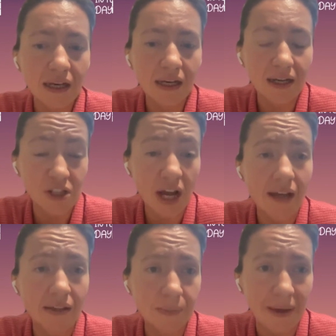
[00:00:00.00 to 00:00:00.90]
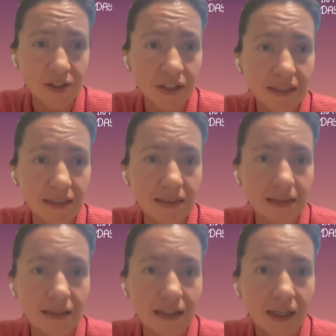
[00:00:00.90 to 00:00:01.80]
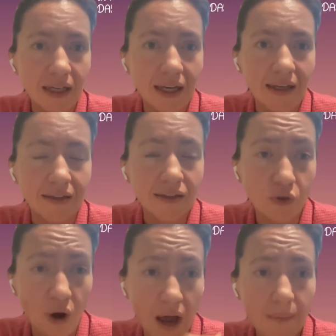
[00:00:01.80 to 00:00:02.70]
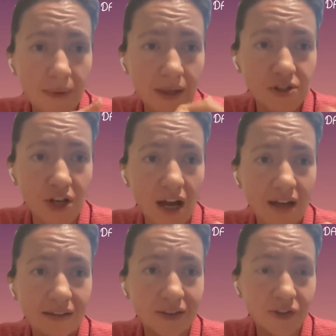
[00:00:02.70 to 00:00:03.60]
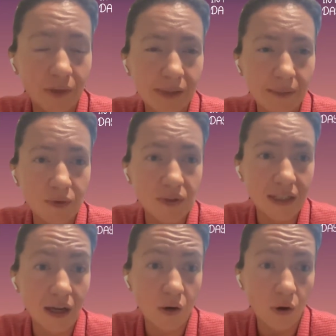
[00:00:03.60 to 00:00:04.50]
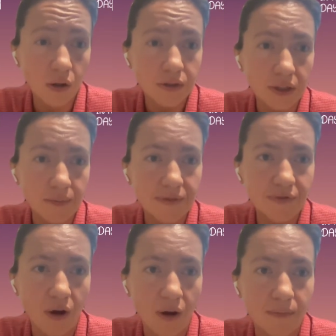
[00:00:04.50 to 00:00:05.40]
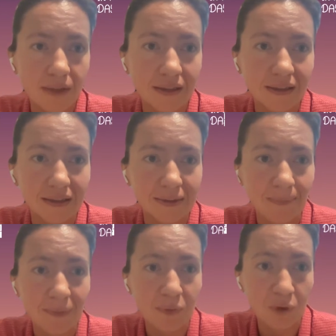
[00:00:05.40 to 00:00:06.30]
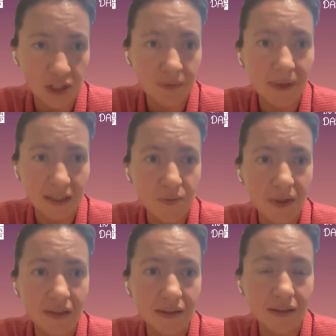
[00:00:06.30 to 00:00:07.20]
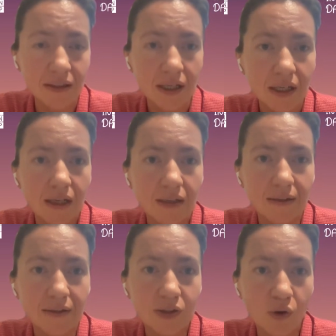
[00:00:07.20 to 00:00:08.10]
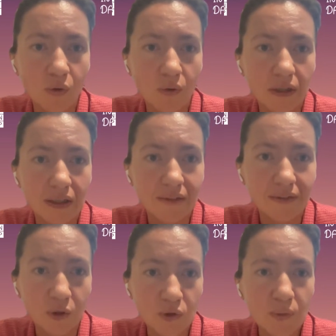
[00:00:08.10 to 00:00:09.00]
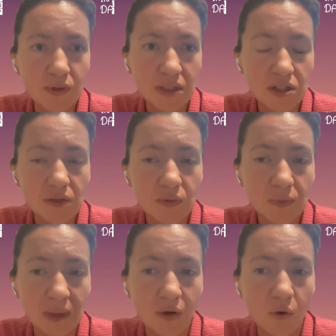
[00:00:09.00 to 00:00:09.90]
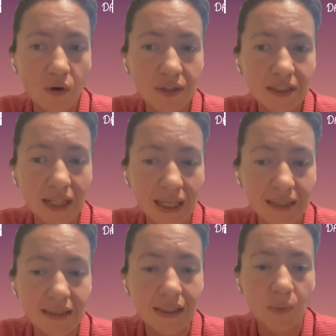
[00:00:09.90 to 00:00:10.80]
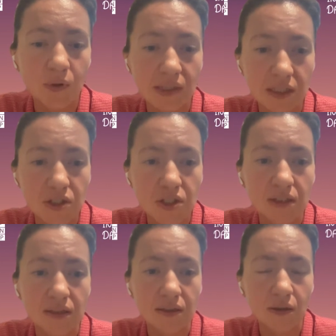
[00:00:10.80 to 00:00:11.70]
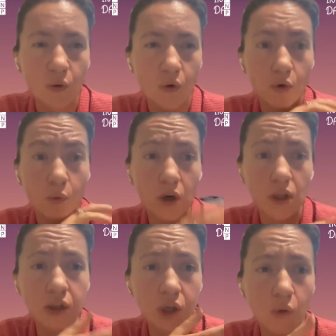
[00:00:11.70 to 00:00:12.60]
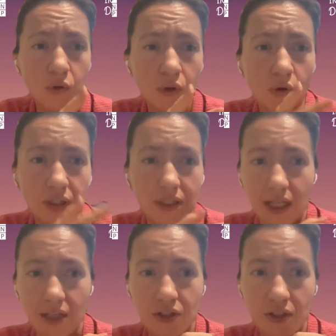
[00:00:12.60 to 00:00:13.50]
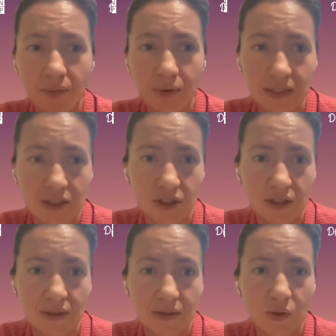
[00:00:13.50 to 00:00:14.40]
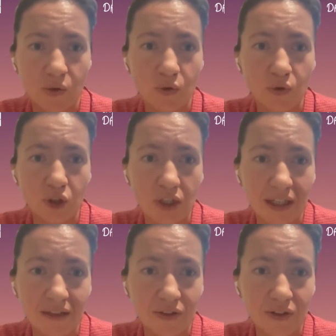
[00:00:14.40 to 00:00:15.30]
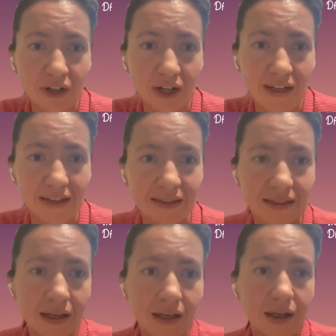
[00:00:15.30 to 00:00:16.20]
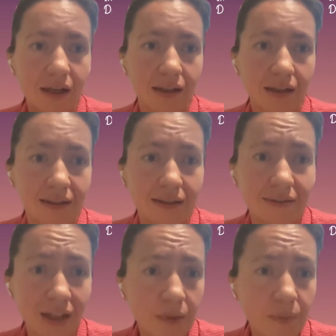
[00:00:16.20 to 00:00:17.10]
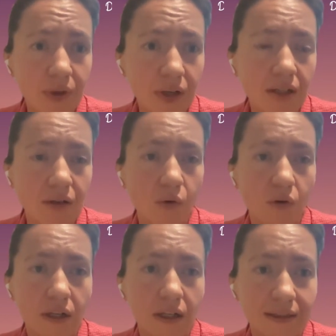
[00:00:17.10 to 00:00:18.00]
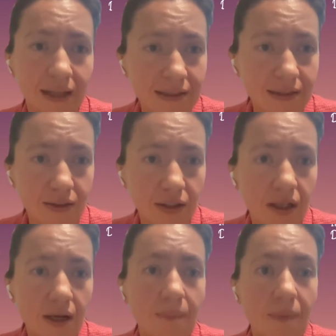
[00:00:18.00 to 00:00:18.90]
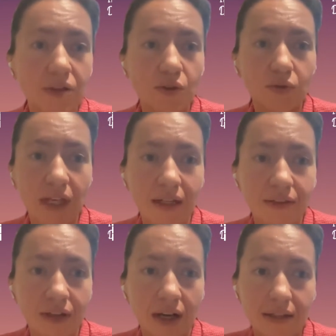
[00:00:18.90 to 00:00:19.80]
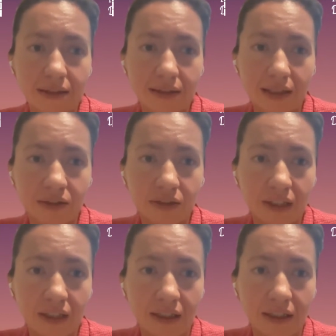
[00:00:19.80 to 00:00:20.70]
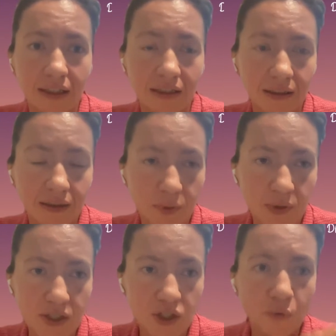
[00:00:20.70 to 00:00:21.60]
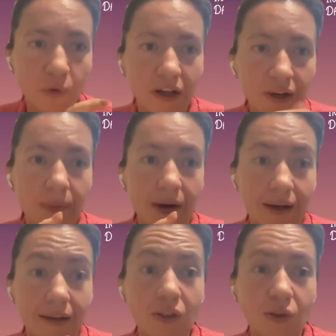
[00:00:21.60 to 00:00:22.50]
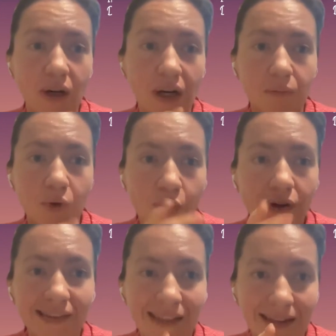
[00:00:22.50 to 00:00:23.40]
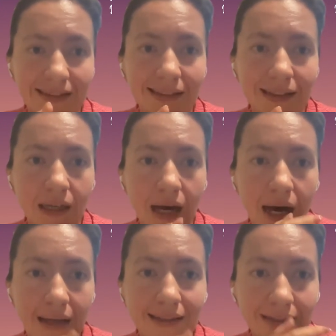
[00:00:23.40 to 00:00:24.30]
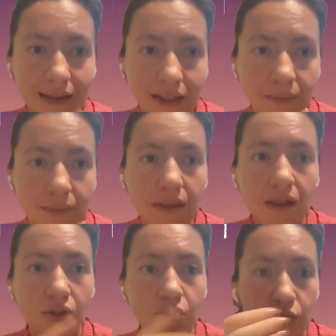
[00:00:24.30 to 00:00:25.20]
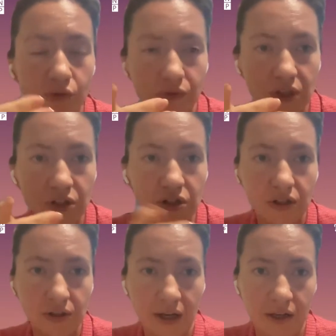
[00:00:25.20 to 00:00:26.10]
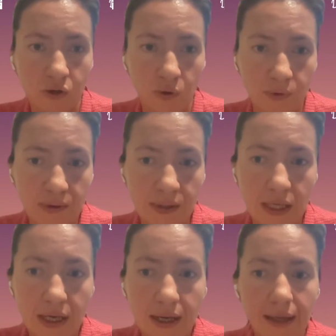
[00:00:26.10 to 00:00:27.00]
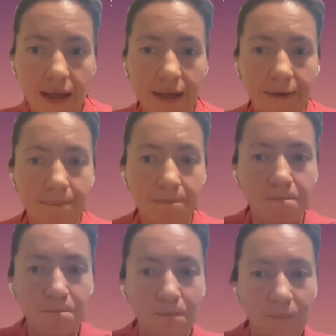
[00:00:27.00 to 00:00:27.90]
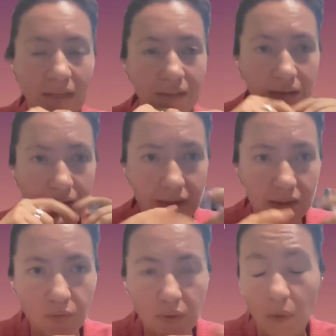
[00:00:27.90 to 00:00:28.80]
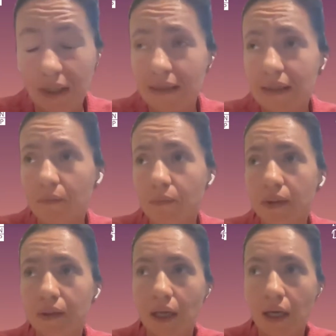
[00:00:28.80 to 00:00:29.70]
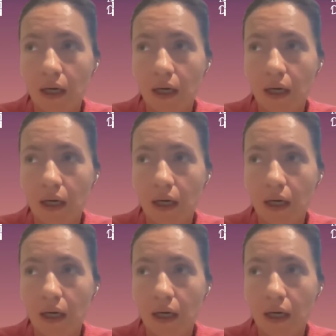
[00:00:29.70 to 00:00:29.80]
Agile Specialists. Scrum, Agile, the terms I'm using are all terms from project management. So those positions would be coordinating positions or workload coordination positions. So you would not enter as a developer or a tester, but you would enter IT sector in the position whereby you help coordinate IT teams to reach their goals. And this would be one example.